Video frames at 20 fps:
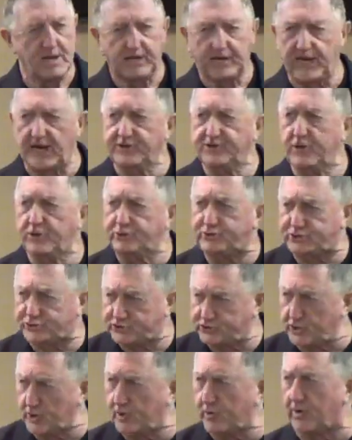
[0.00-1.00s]
Can you
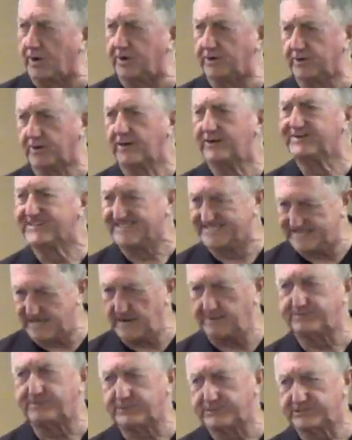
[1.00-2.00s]
steward the
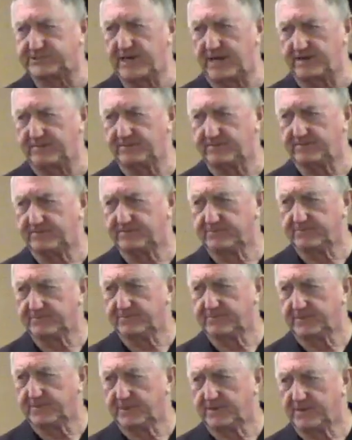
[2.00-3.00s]
10%?
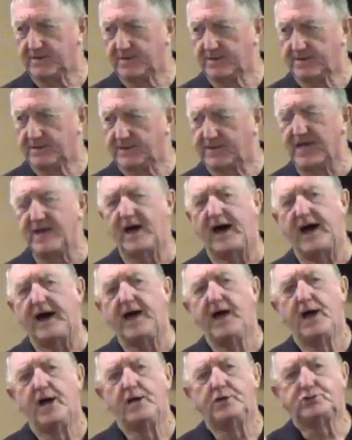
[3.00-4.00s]
Can
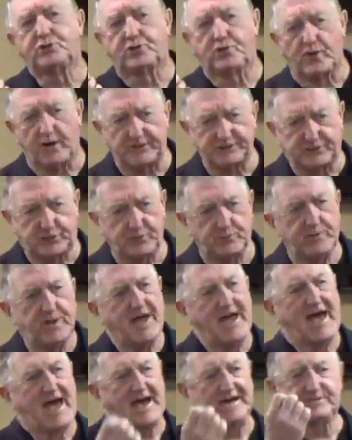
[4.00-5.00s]
I trust you
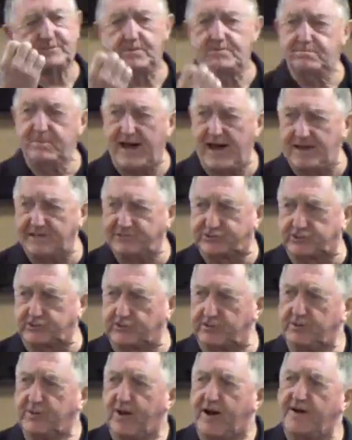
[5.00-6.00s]
as a
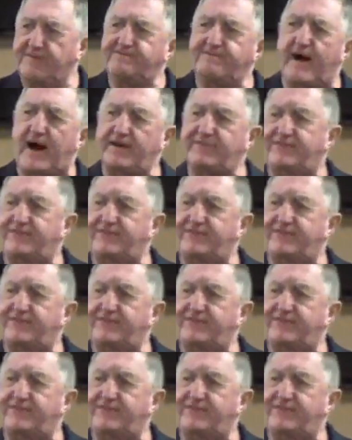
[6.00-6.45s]
manager of my